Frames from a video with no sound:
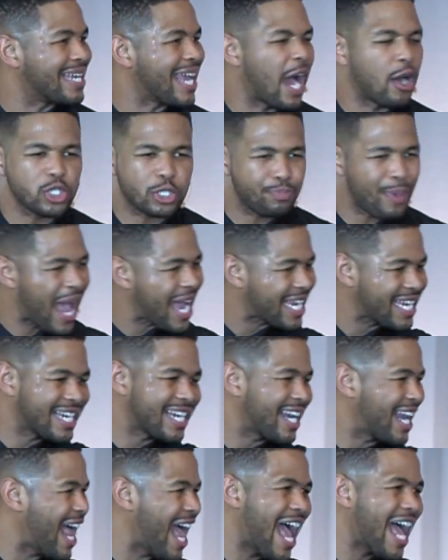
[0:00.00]
I was back in
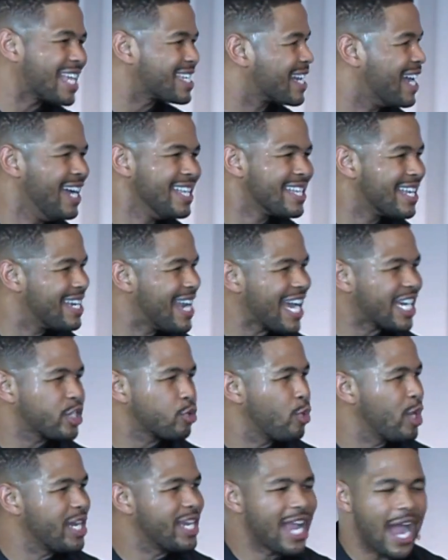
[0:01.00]
class the next
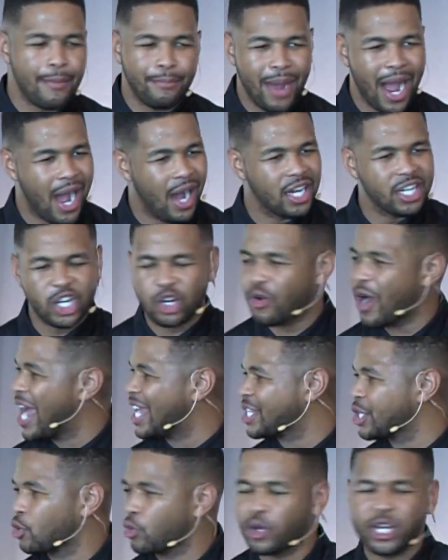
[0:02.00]
week, got my
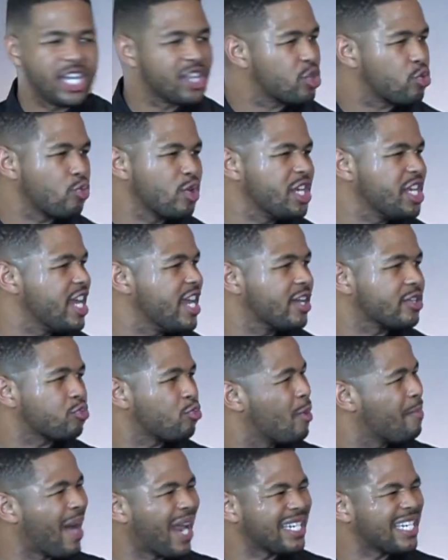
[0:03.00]
undergrad degree in 3 years
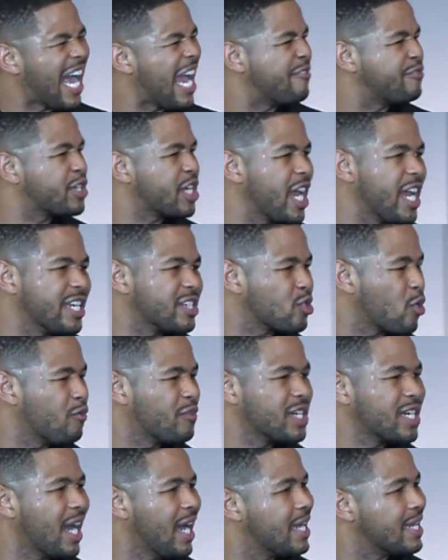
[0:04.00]
when my life changed
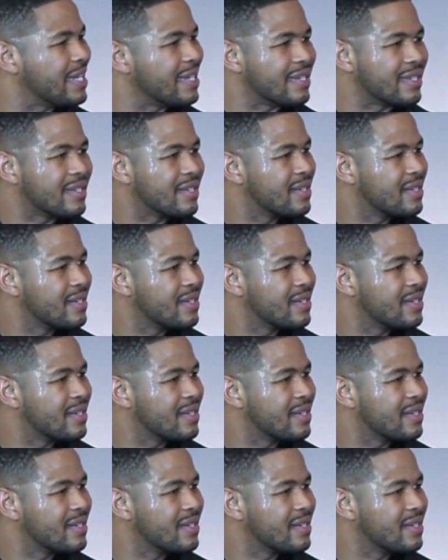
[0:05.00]
overnight.